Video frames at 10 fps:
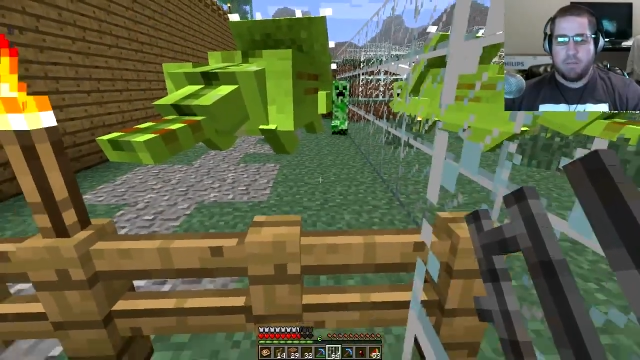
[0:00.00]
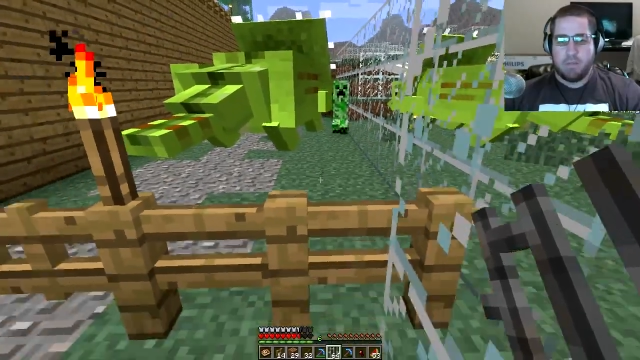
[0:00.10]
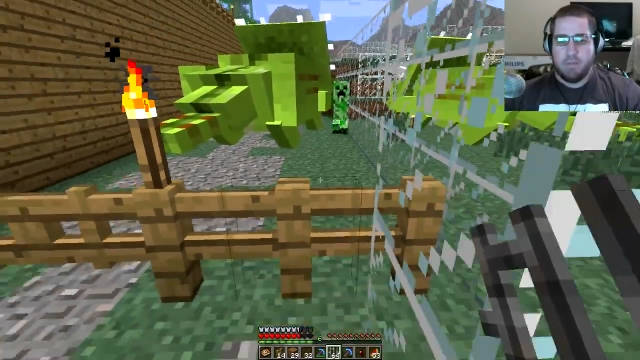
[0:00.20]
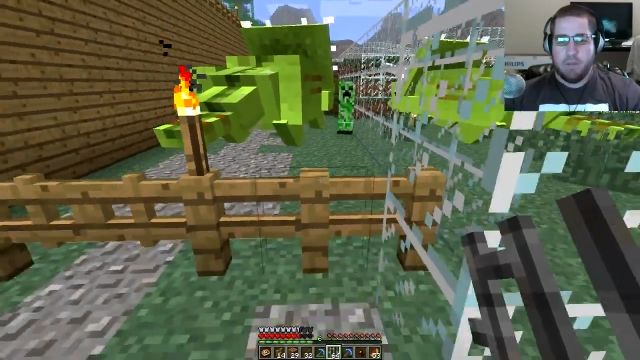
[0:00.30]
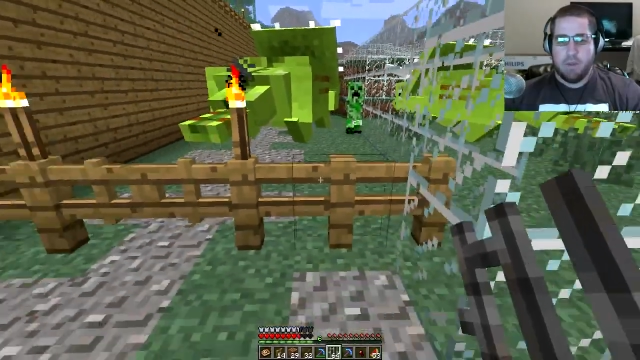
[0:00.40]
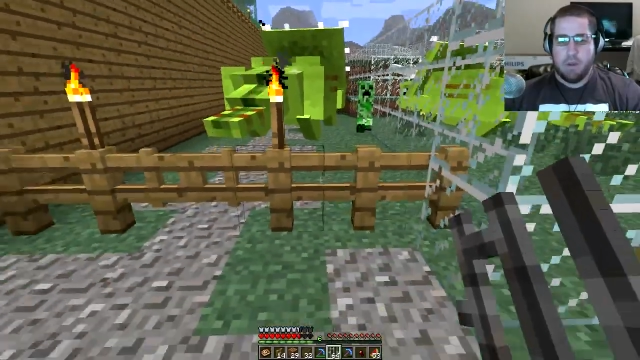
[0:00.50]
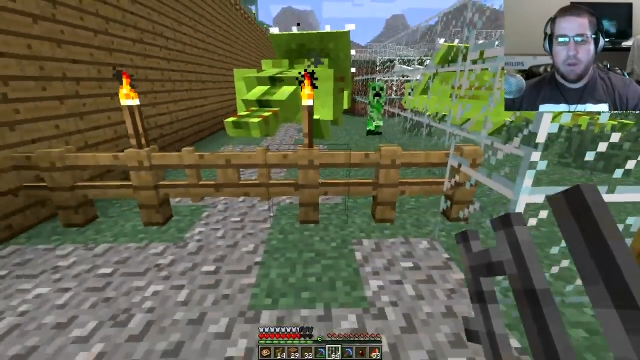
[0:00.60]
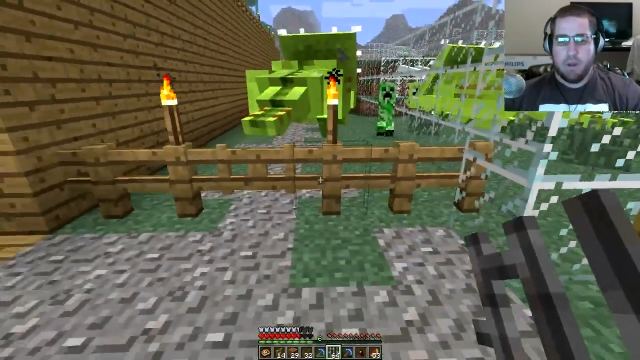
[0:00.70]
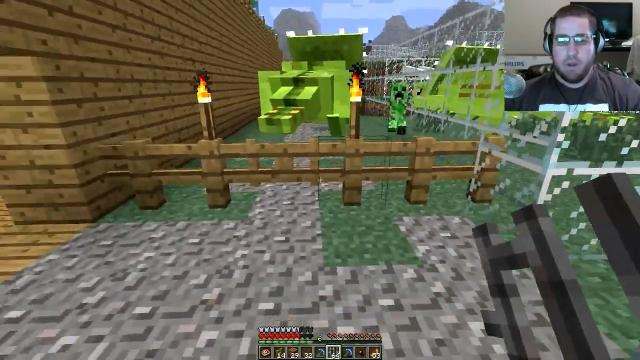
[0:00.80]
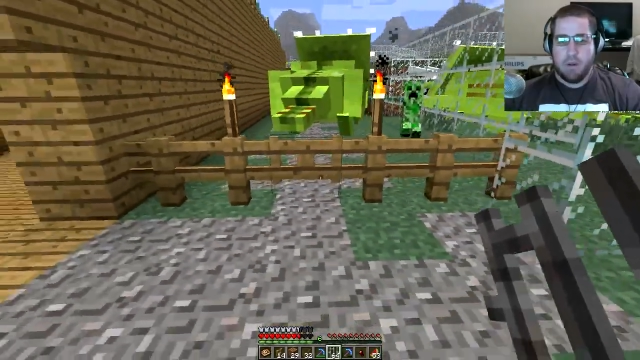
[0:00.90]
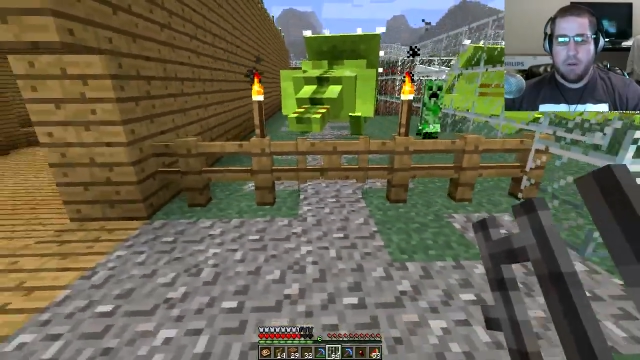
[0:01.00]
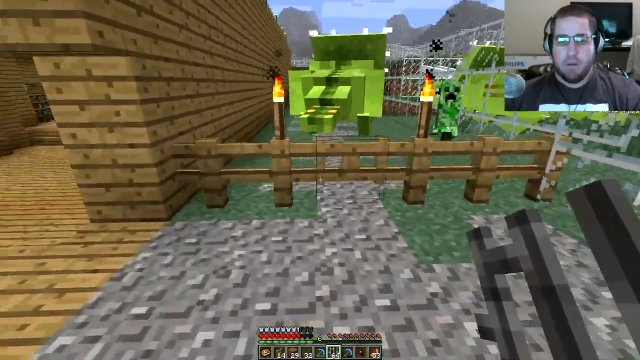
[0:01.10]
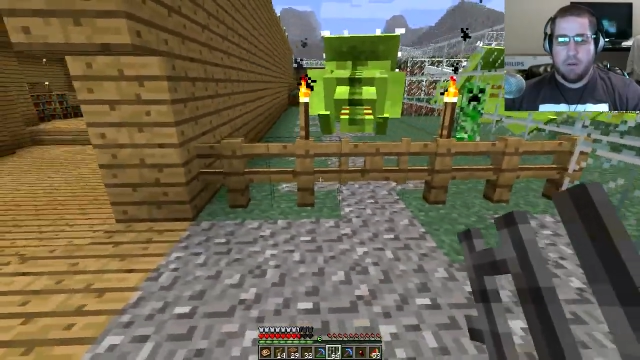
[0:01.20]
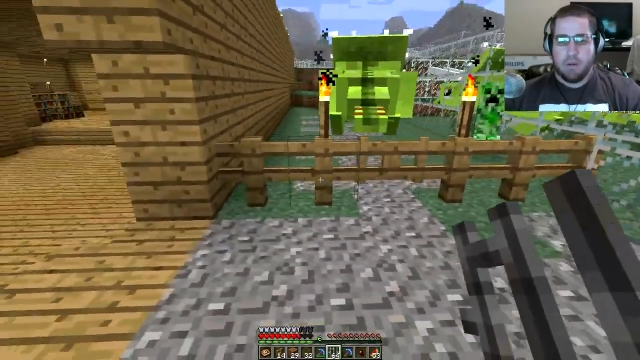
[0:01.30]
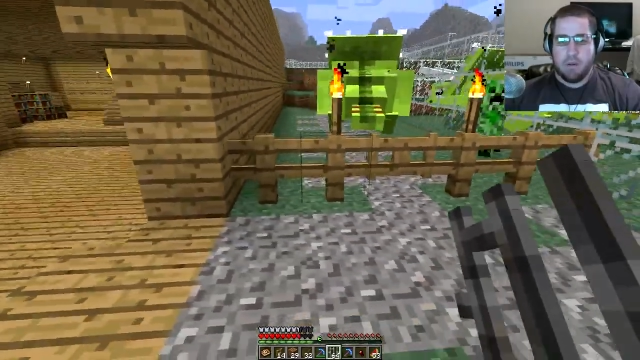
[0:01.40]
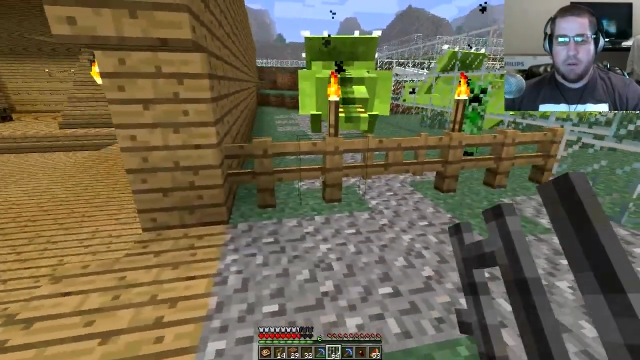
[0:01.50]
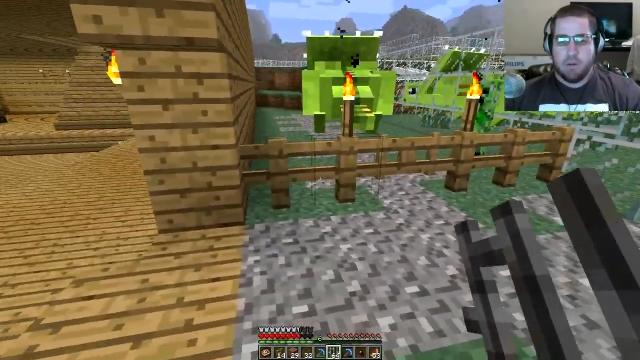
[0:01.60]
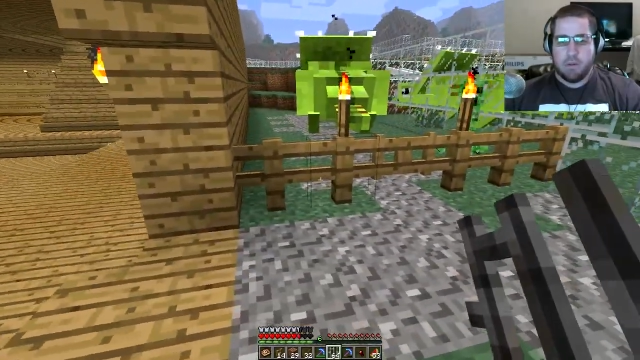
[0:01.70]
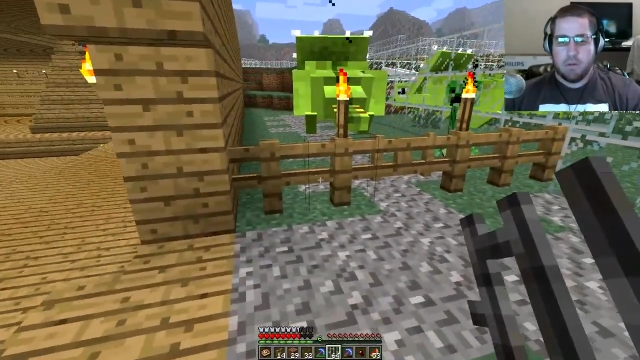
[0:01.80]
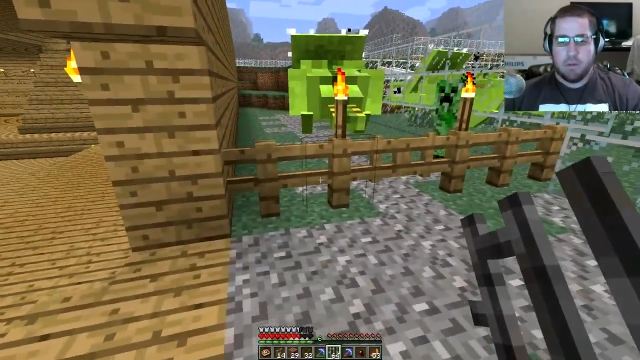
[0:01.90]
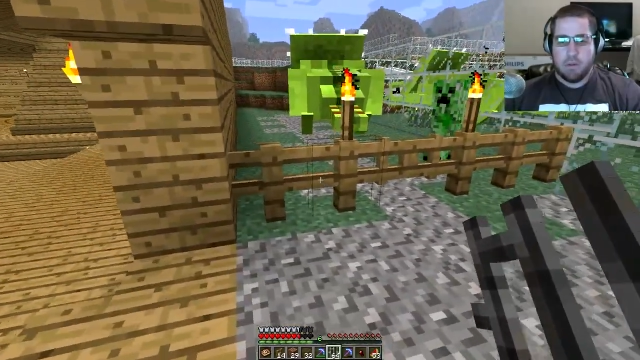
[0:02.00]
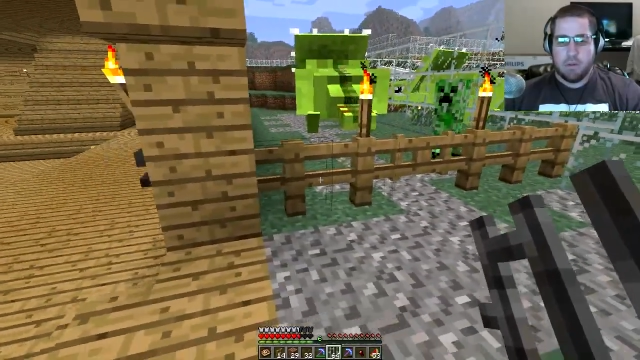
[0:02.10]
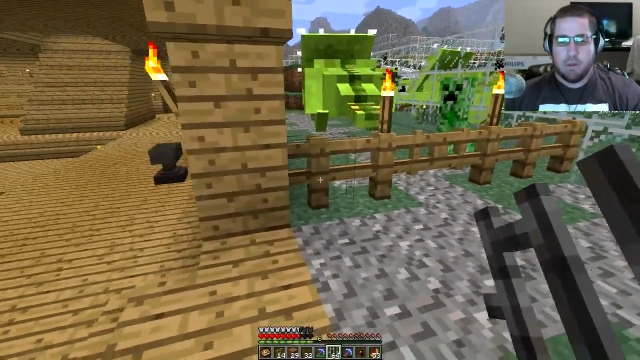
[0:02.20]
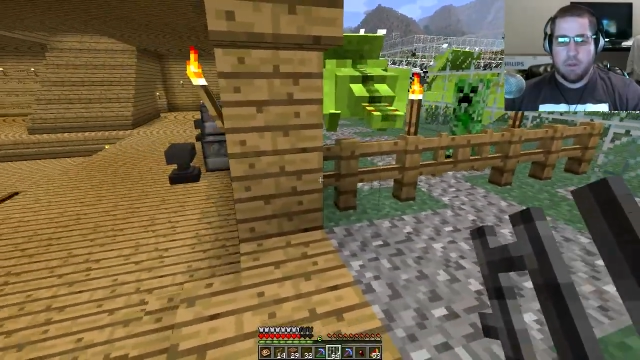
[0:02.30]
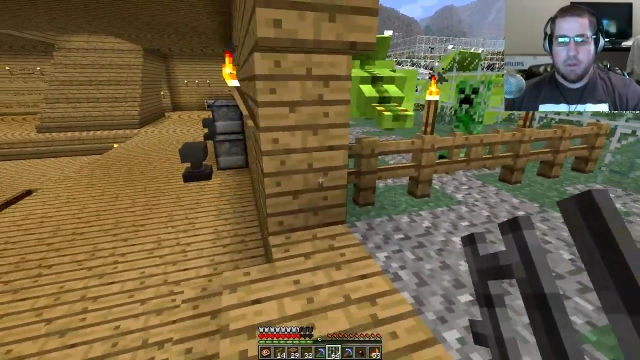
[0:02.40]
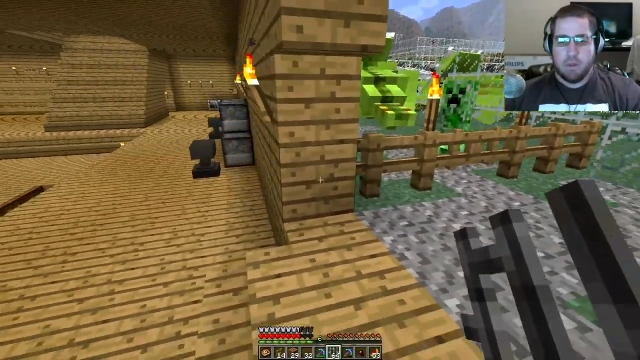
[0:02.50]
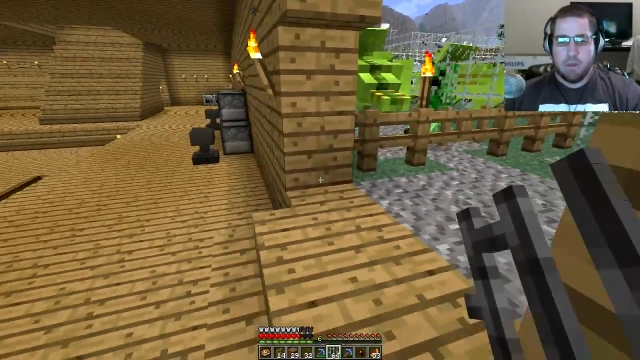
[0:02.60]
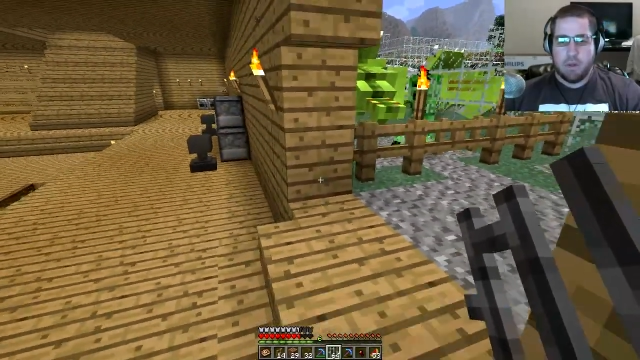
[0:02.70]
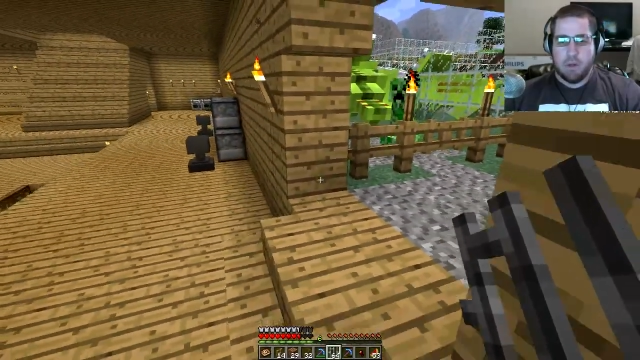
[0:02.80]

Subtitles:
Nothing is said.